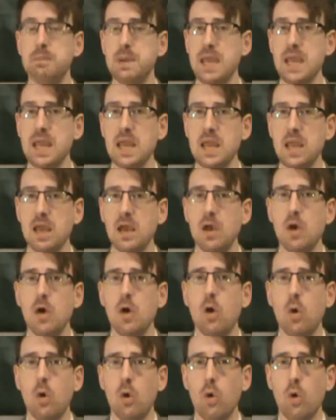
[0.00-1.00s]
be
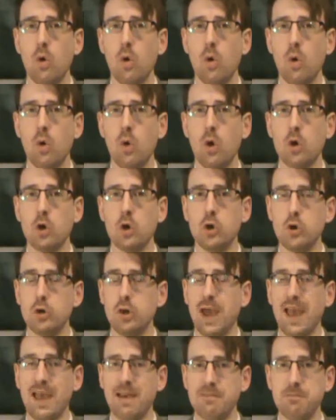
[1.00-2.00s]
or could
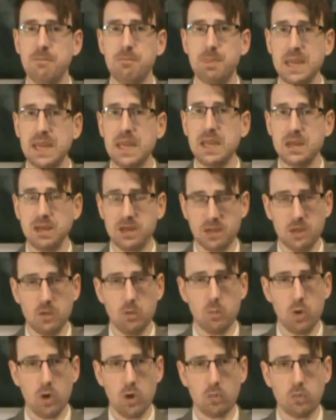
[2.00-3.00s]
have been the
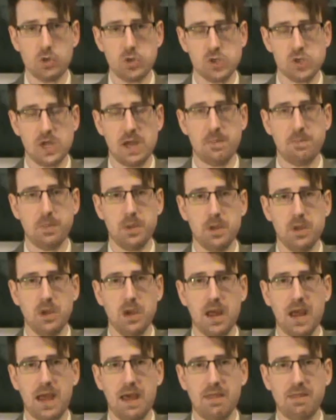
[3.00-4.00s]
world
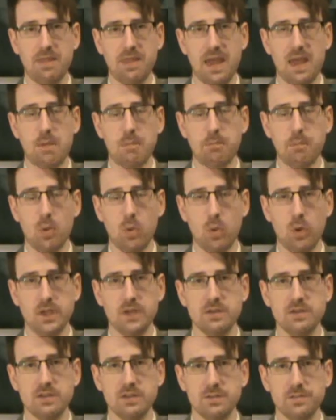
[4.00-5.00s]
champion at that
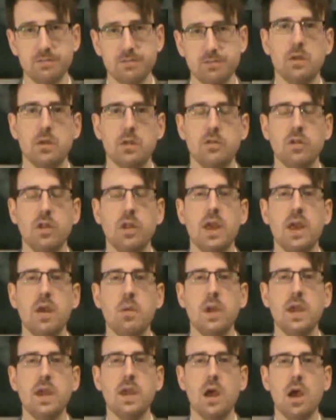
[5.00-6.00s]
point. So there
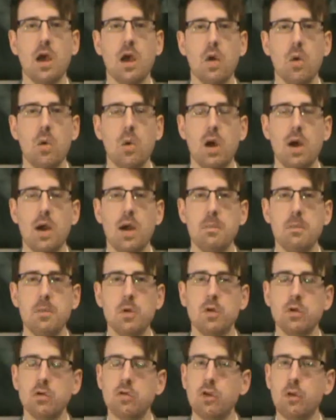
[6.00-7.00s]
we go. I'm
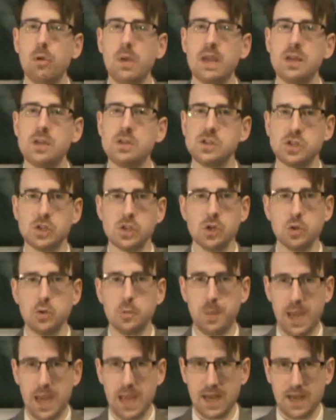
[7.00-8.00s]
not doing too
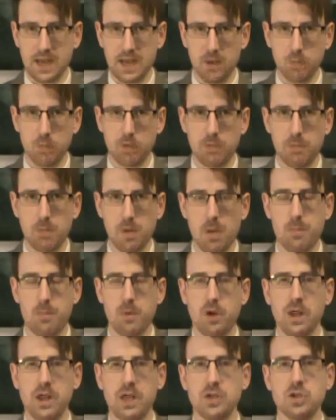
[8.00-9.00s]
badly with my
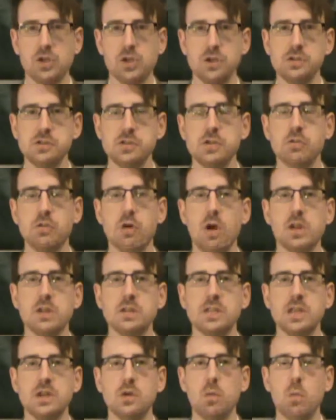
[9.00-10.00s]
predictions.
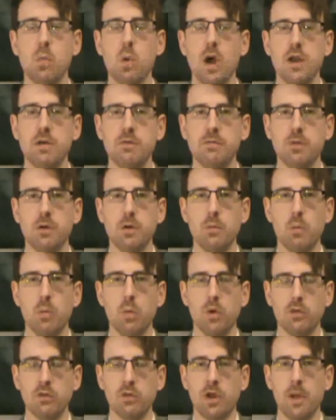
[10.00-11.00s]
Granted, one of them
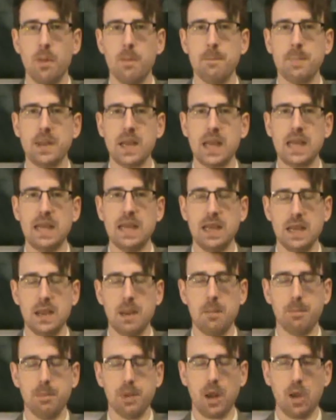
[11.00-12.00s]
was
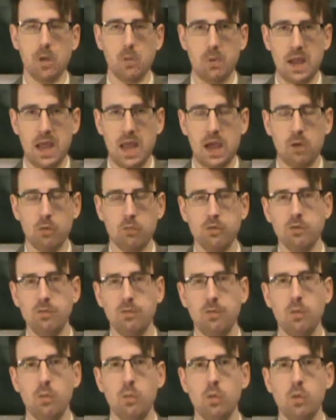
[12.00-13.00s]
completely blown out
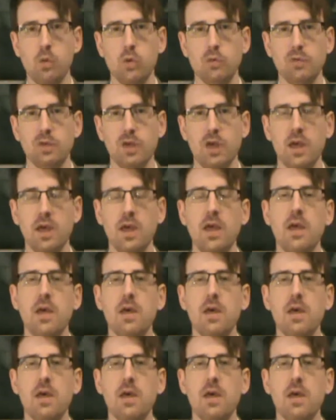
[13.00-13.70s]
of the water.